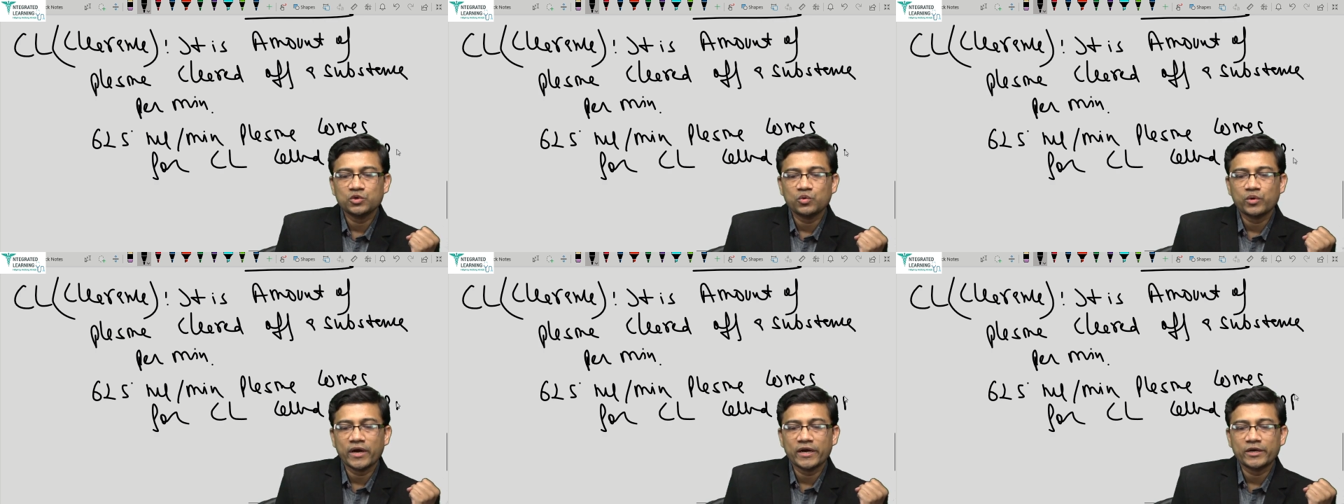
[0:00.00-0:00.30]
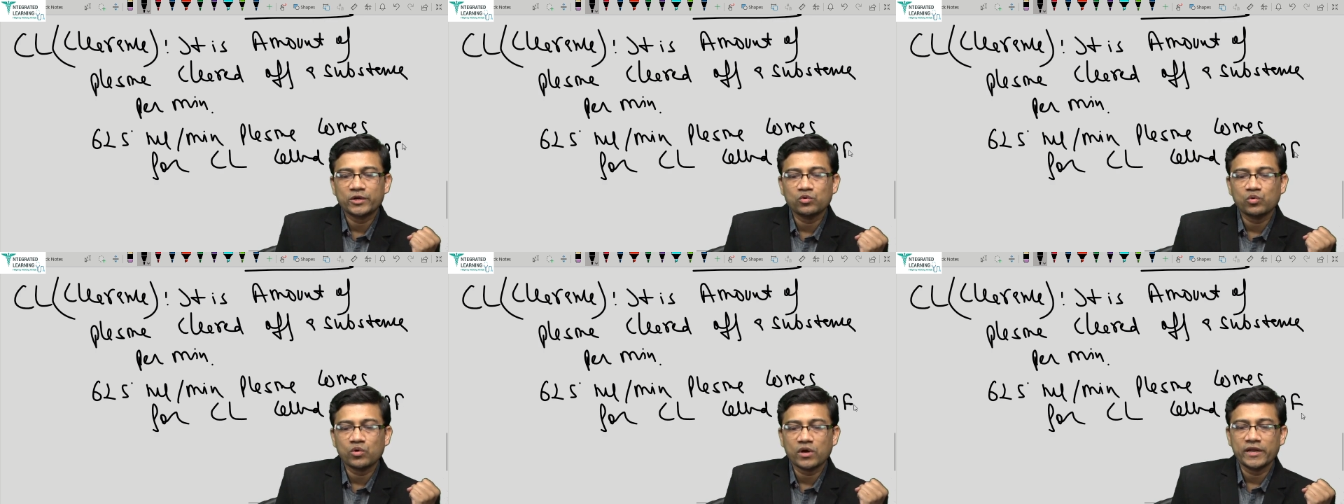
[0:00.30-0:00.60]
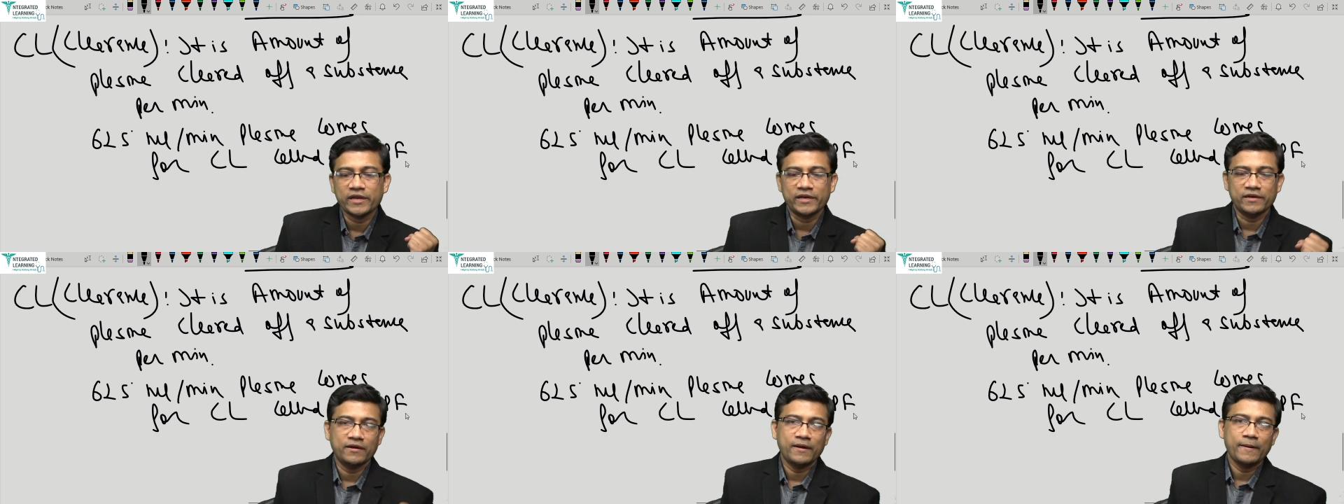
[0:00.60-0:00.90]
get to
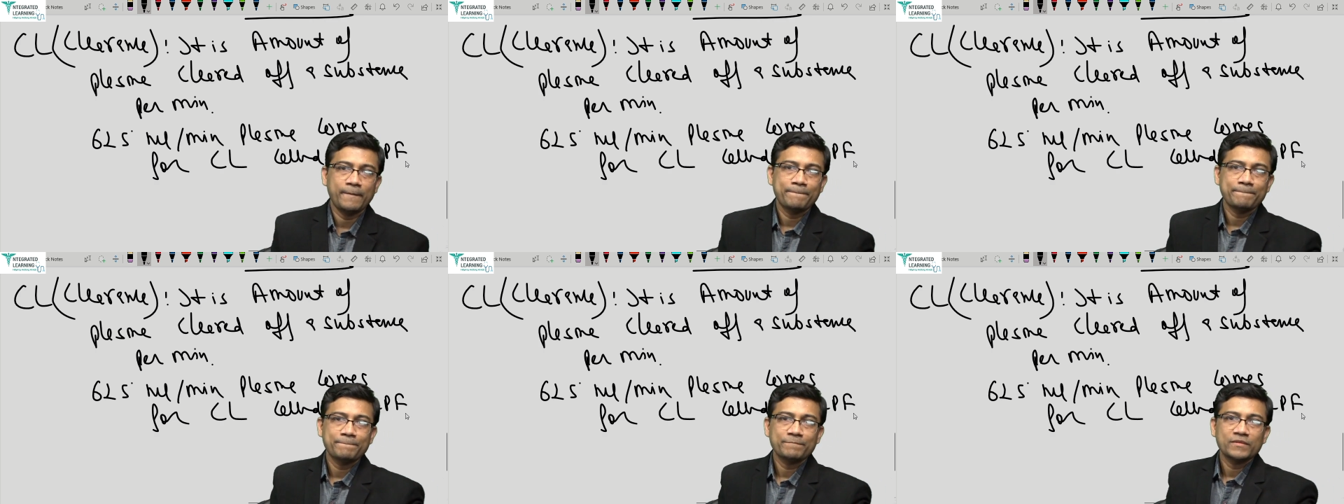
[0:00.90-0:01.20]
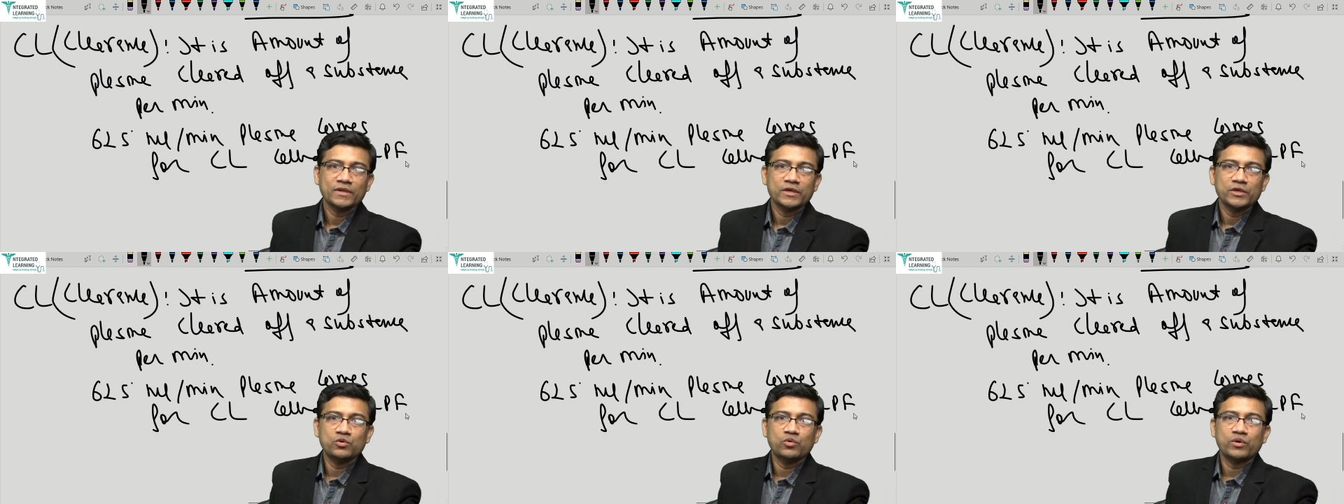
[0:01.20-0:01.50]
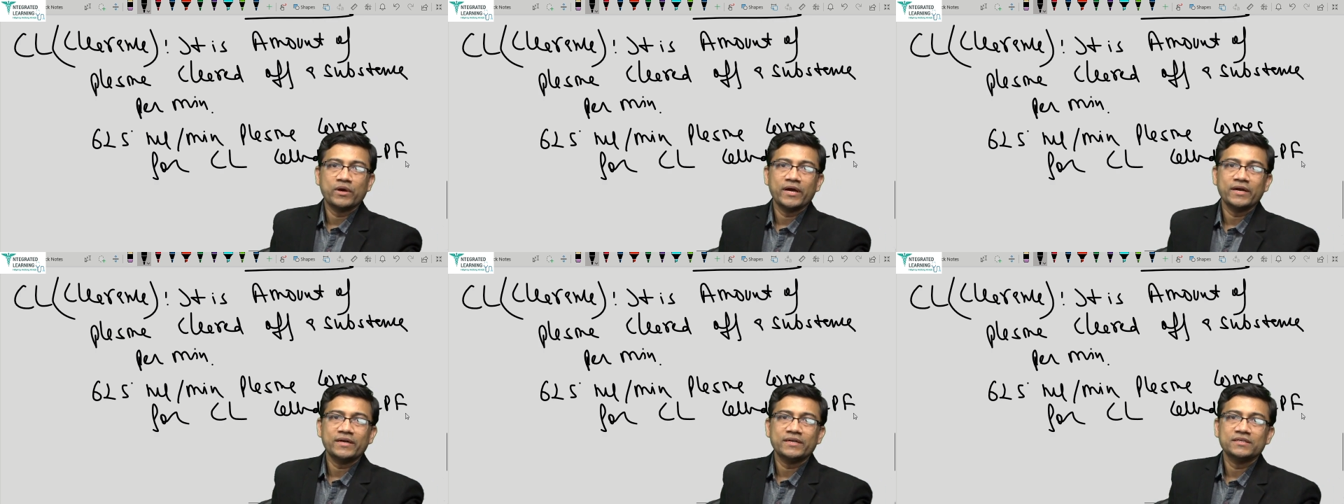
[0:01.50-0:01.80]
clean, you
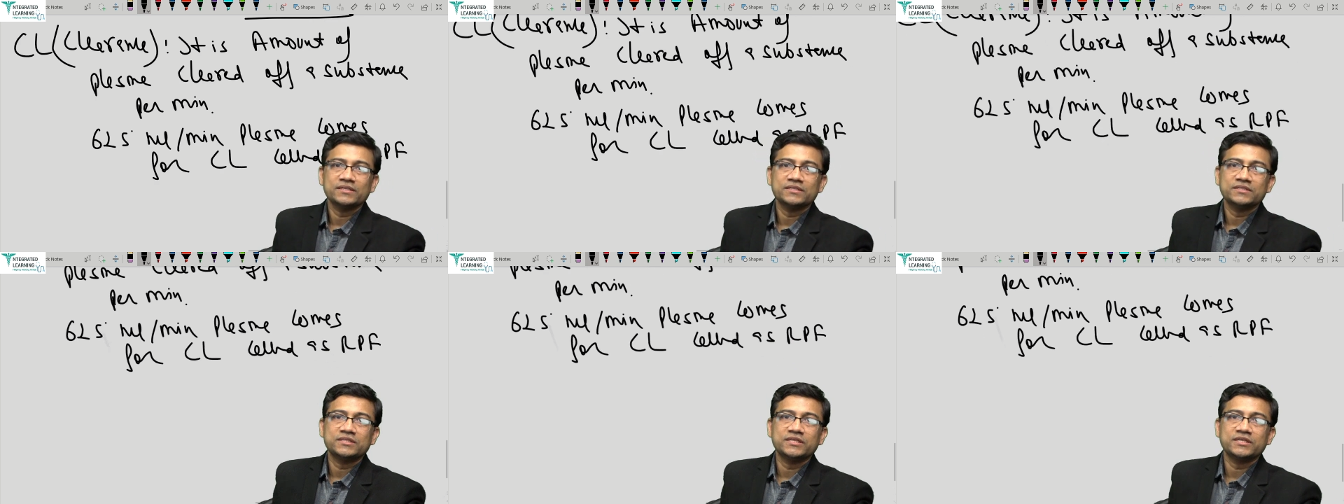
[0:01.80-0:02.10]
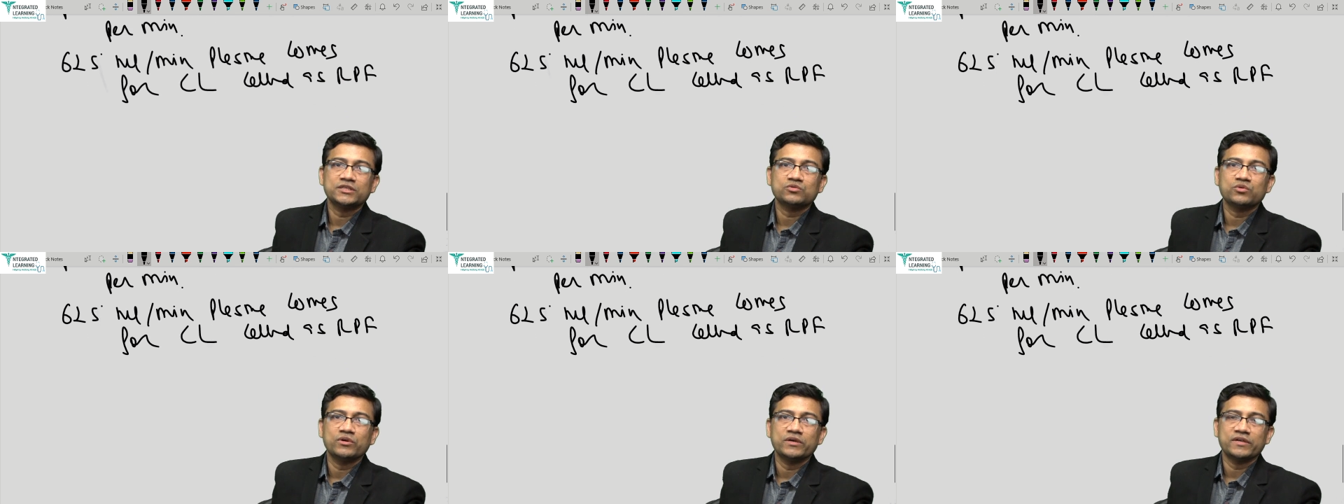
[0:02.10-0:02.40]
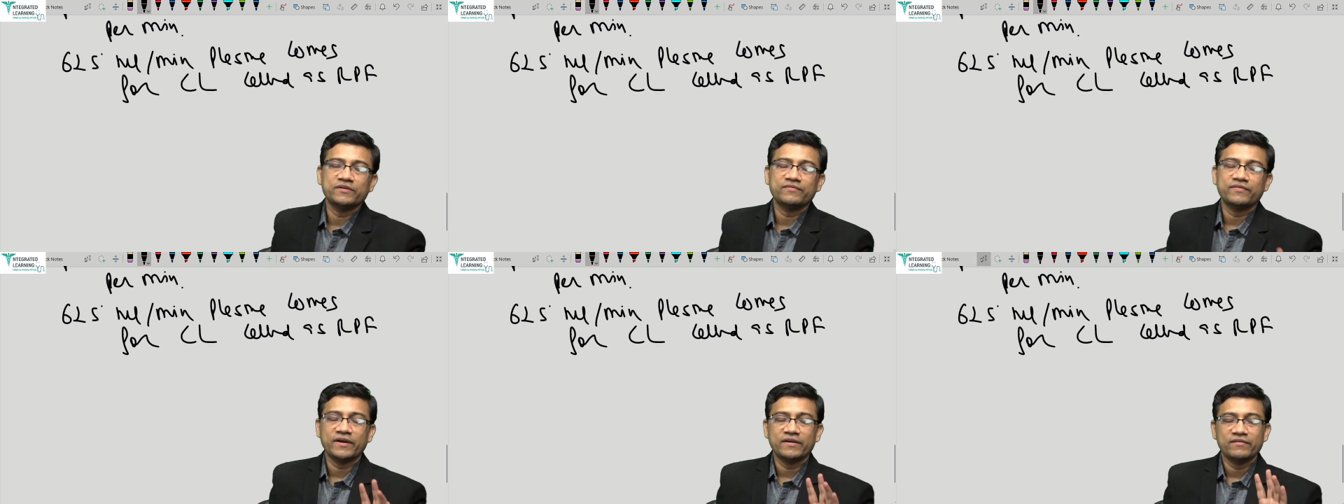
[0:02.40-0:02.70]
get
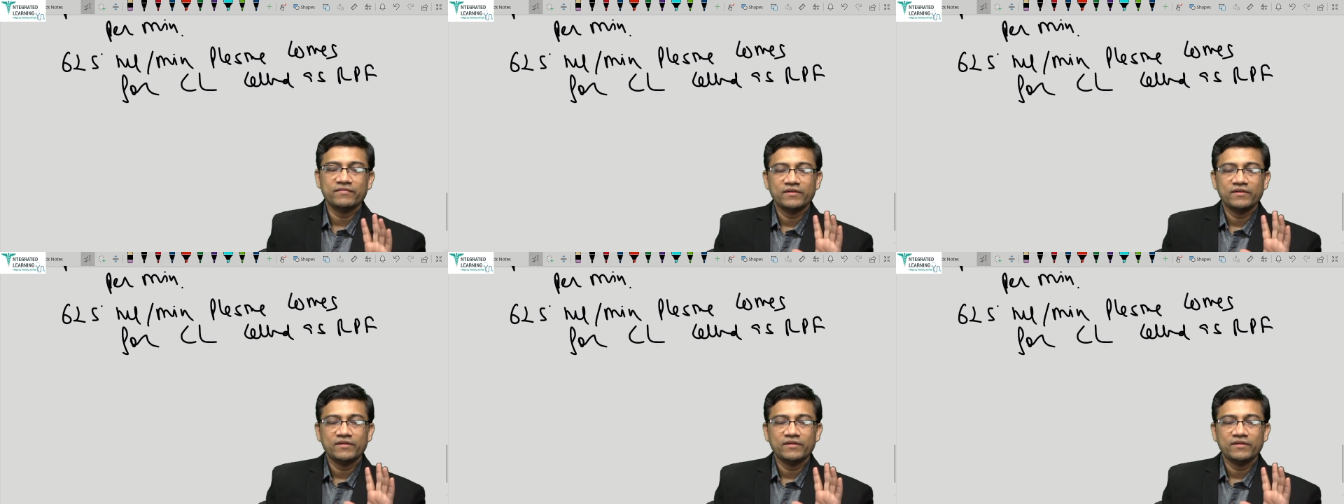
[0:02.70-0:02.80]
625.